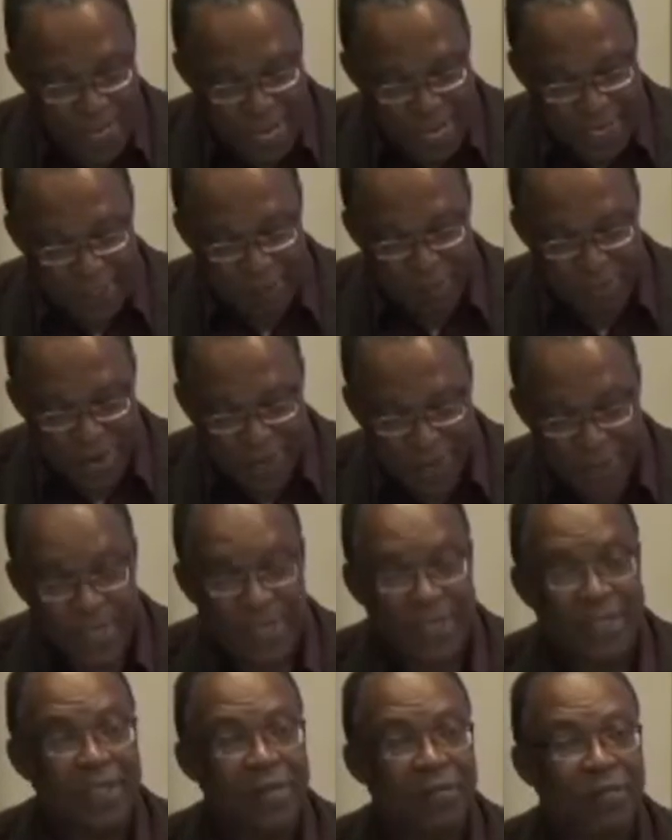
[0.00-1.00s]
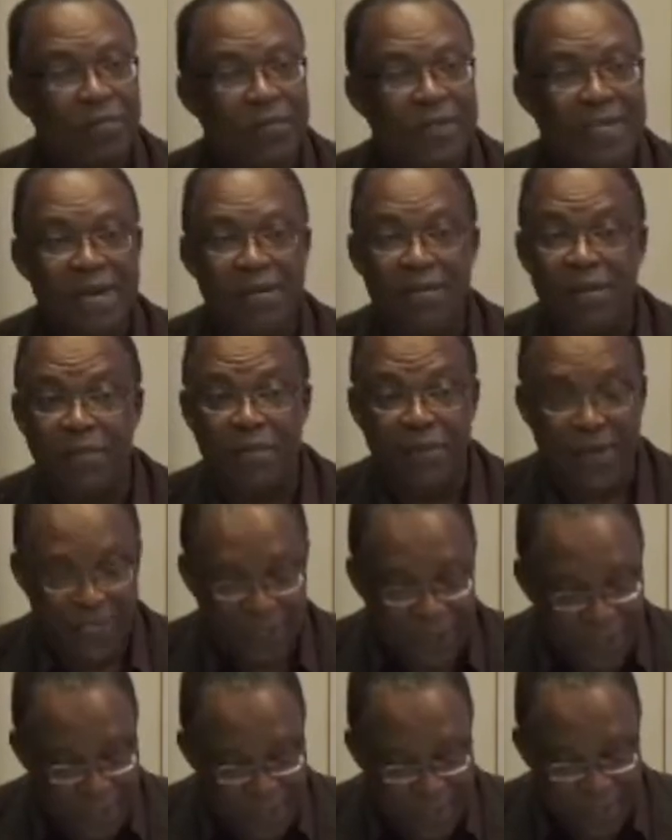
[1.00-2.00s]
a speculative
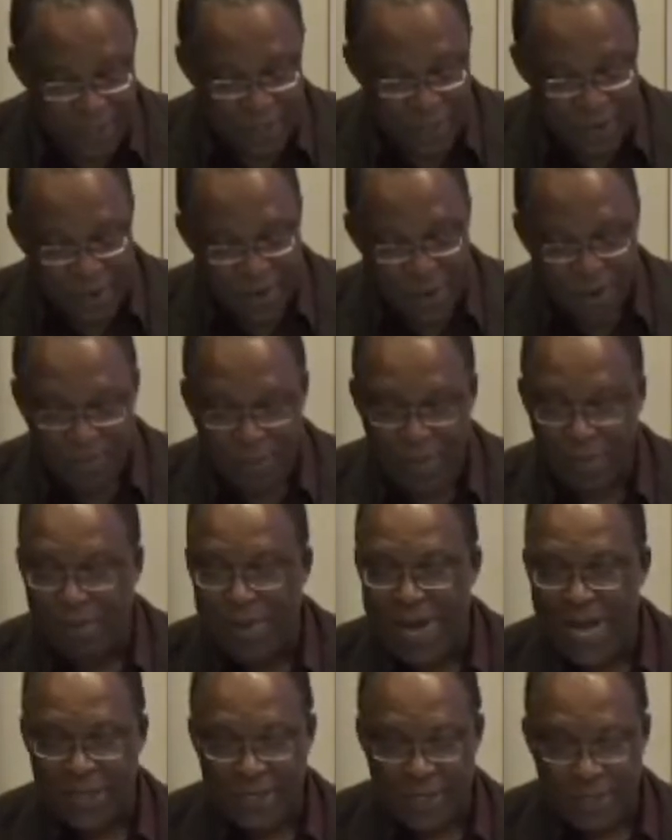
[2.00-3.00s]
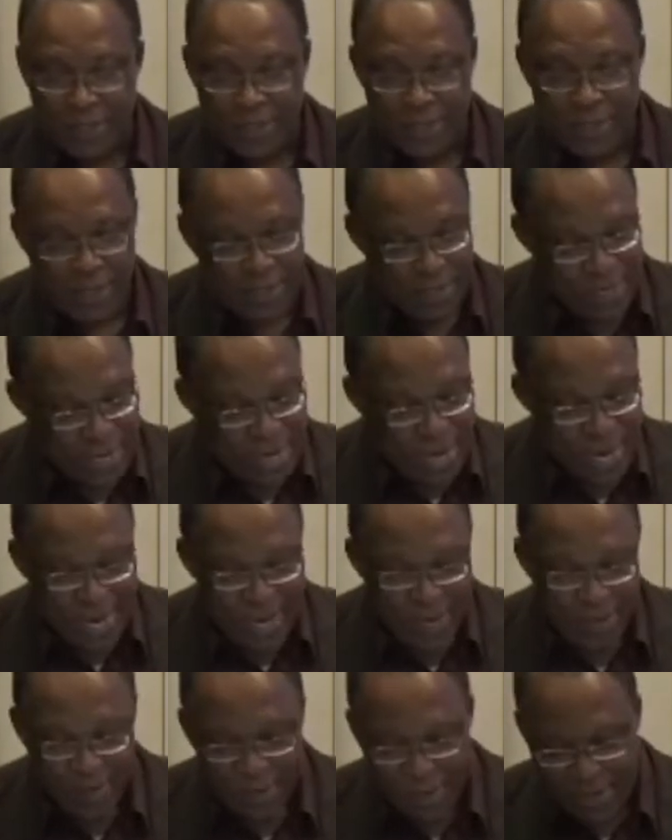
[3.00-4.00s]
derivation of the pattern,
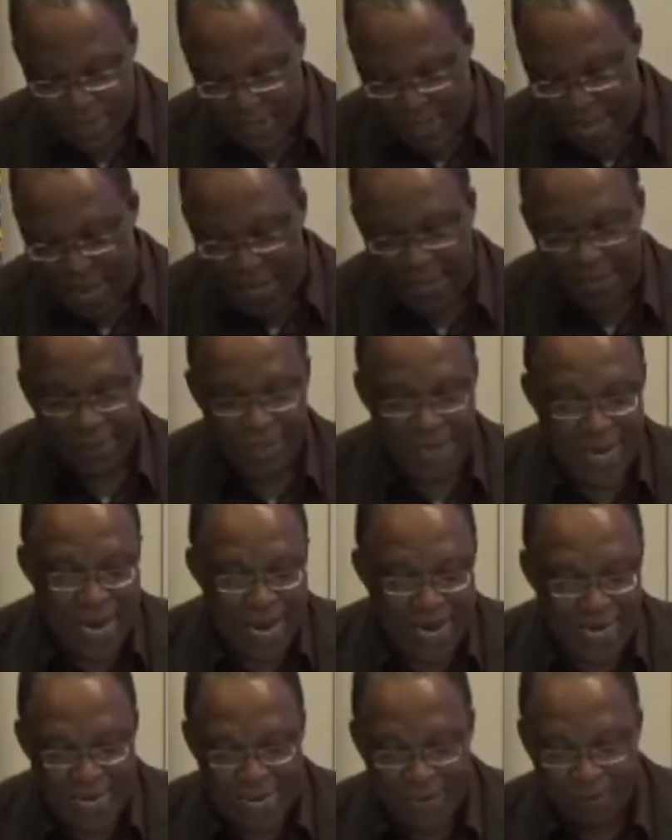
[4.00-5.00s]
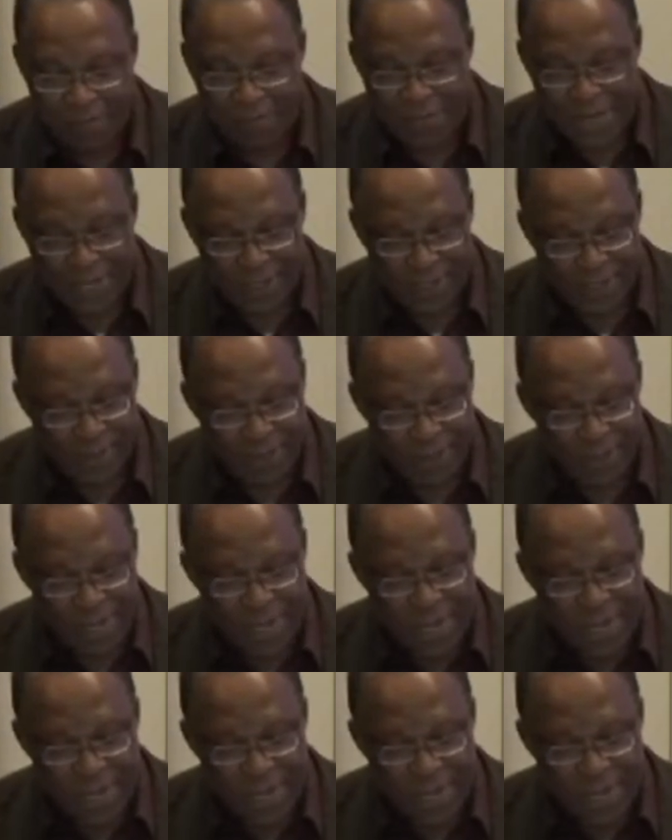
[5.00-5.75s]
in that case, the high life pattern.